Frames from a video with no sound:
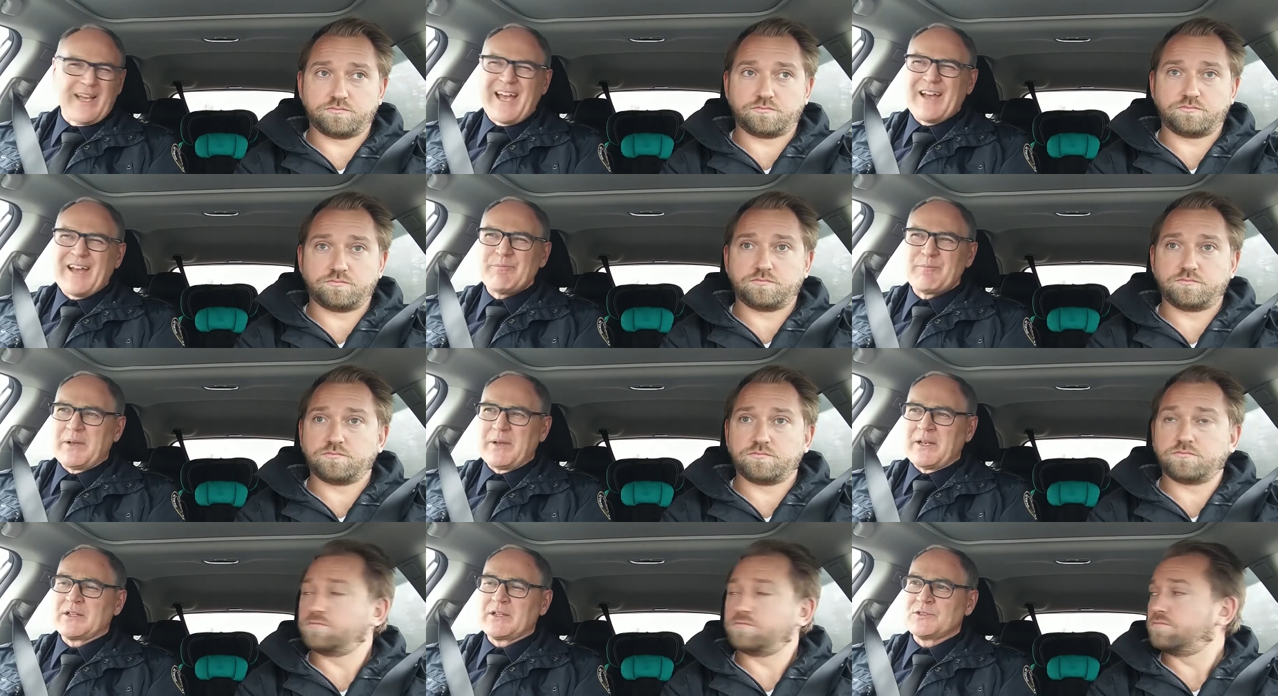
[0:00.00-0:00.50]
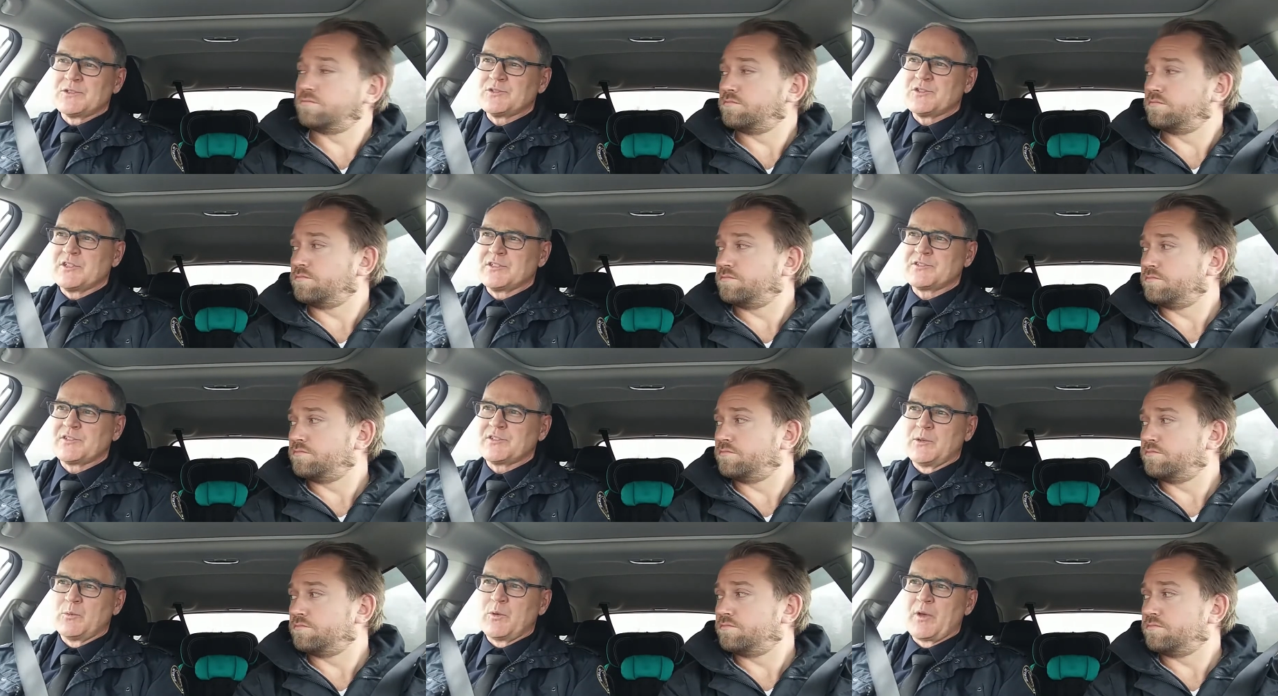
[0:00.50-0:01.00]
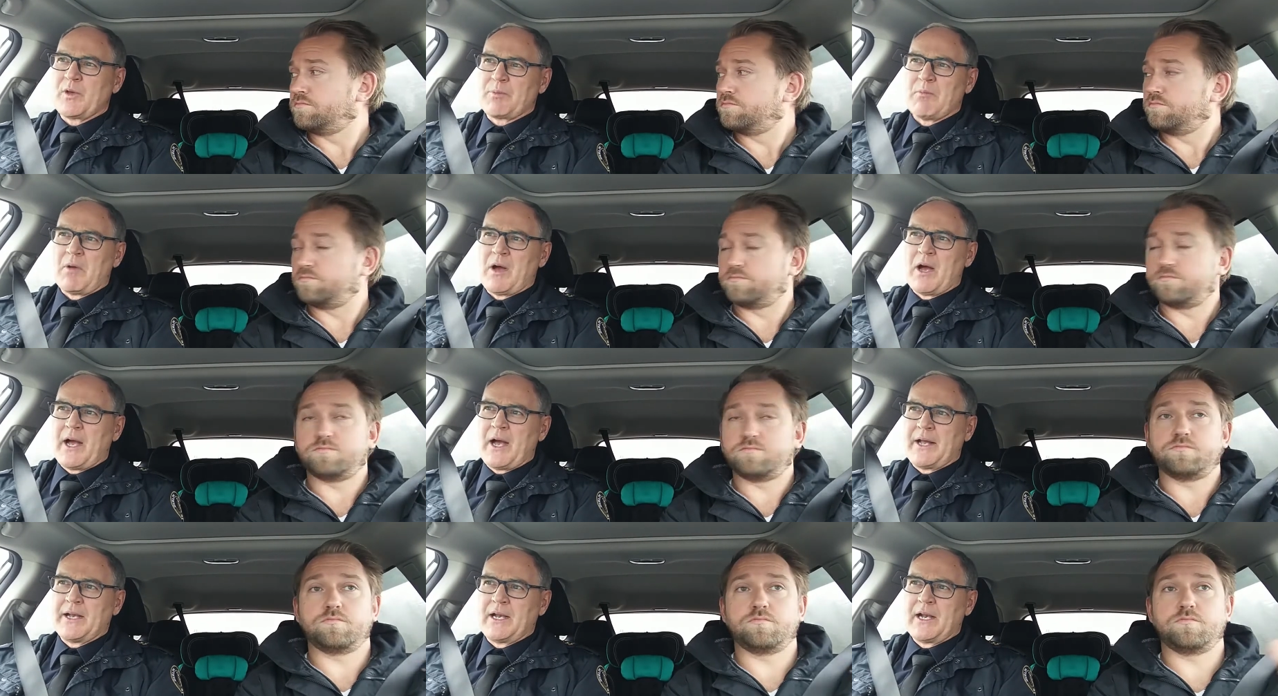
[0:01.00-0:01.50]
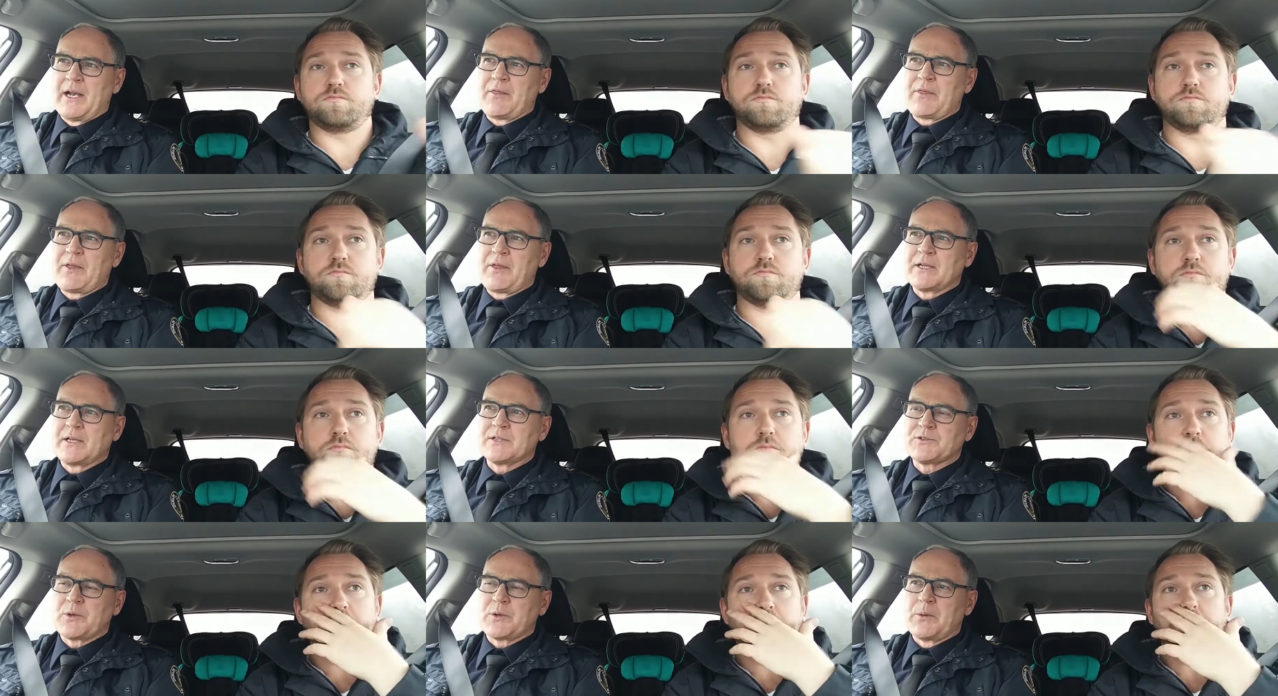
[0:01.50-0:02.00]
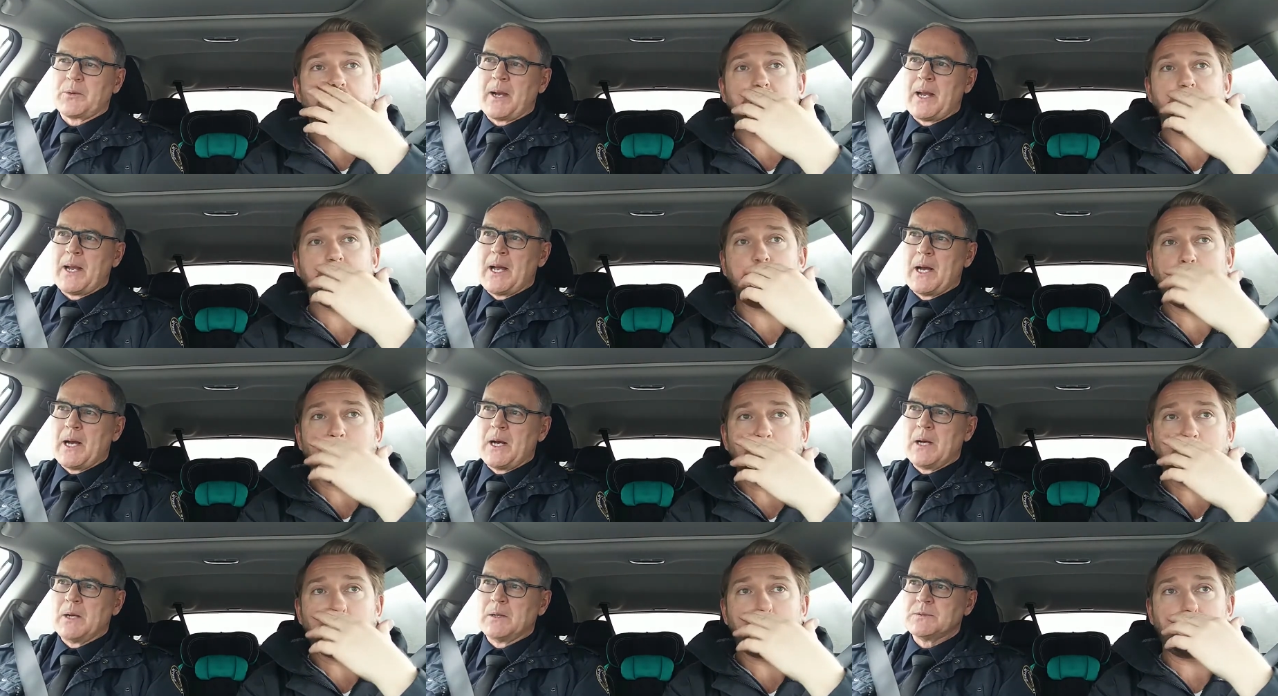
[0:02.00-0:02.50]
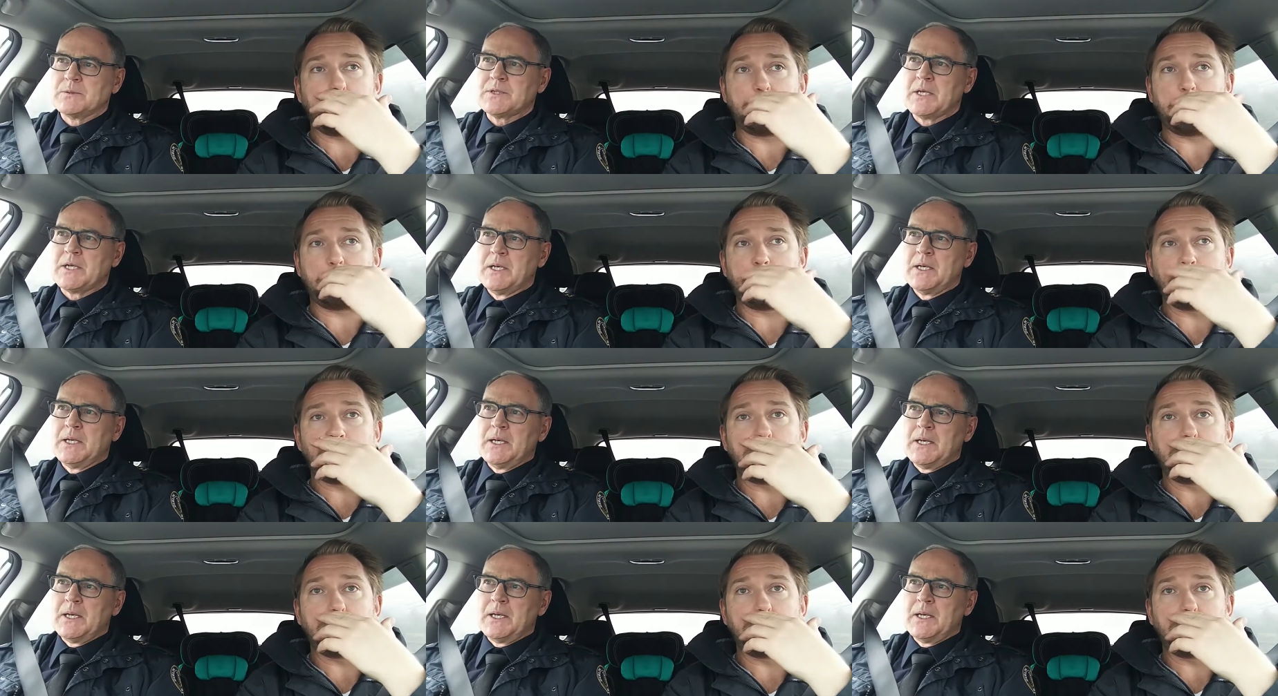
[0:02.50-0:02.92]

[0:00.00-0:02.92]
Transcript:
Speaker 1: have been consistent with mine. I think it's around